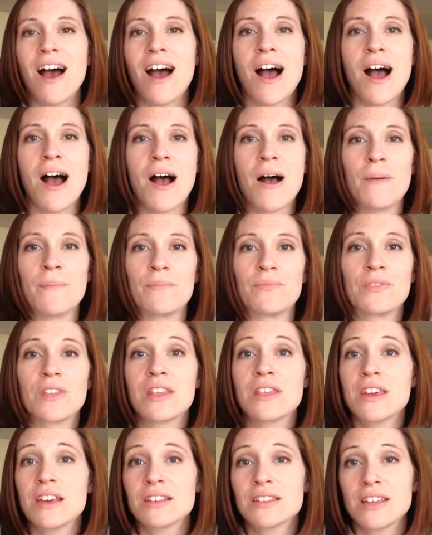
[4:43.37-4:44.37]

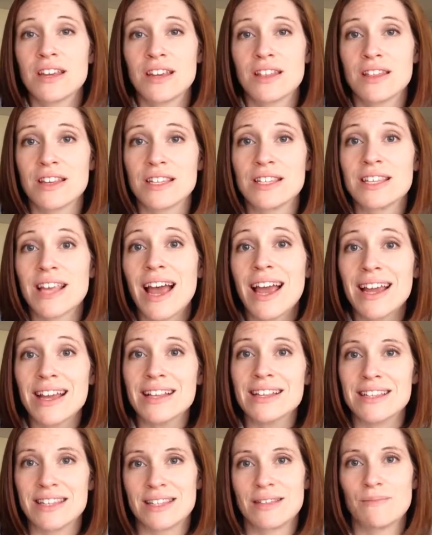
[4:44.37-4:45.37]
The things that the
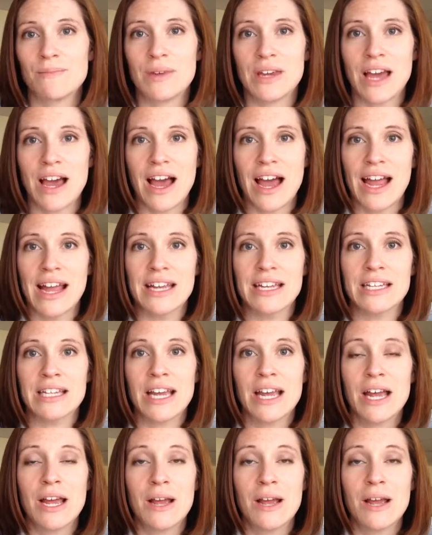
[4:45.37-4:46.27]
science behind